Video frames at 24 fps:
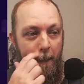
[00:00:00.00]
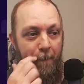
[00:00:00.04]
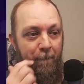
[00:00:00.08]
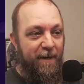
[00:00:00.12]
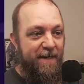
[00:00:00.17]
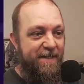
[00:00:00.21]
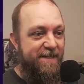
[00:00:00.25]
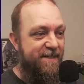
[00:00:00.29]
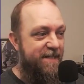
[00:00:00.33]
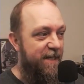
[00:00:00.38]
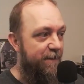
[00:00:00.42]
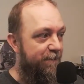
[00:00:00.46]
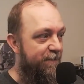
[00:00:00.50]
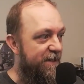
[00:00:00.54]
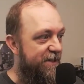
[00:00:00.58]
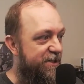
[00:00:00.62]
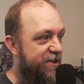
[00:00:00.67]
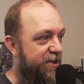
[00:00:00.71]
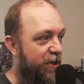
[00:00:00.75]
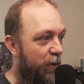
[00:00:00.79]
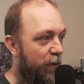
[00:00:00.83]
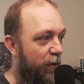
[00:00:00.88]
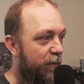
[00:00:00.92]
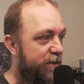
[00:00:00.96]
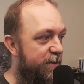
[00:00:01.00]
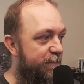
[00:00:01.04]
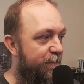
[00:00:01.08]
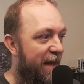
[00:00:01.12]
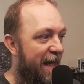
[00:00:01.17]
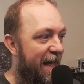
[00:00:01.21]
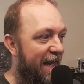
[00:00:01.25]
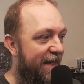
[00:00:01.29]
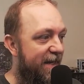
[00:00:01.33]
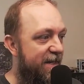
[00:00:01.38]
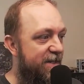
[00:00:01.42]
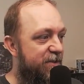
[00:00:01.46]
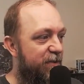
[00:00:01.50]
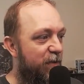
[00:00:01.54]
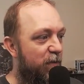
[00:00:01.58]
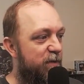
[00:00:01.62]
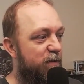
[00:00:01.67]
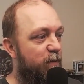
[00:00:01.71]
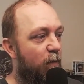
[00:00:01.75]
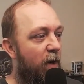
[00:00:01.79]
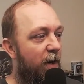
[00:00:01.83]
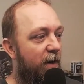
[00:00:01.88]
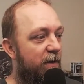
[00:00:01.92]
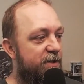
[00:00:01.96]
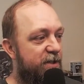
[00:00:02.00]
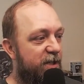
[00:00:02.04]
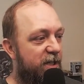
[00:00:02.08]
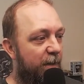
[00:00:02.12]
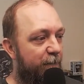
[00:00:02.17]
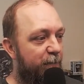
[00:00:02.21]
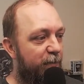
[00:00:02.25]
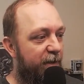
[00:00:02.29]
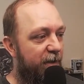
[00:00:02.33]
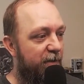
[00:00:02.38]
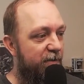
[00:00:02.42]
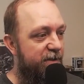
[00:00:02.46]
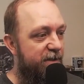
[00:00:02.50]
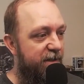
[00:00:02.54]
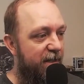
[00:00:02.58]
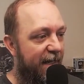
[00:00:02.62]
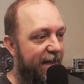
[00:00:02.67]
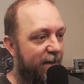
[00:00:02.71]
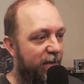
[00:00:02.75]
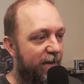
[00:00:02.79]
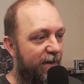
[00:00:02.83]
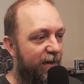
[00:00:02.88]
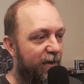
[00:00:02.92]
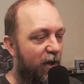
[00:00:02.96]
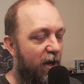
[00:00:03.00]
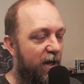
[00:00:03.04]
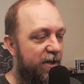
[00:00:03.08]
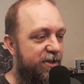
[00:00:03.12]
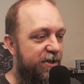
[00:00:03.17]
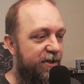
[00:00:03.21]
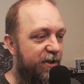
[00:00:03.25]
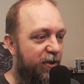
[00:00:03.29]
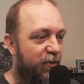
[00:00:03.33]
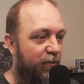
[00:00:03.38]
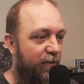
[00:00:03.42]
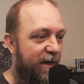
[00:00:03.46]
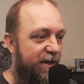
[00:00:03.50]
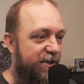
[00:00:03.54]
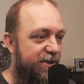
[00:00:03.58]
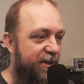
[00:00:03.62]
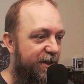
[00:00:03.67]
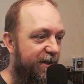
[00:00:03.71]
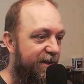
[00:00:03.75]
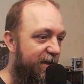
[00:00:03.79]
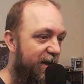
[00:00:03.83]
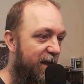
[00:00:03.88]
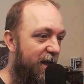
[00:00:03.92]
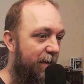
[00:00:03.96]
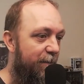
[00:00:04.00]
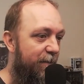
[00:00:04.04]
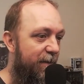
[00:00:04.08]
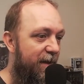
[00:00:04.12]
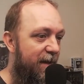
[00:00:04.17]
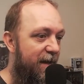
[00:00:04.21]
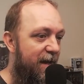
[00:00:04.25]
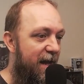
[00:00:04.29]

but dipped its toes back into those waters a couple years later and launched the Creation Club.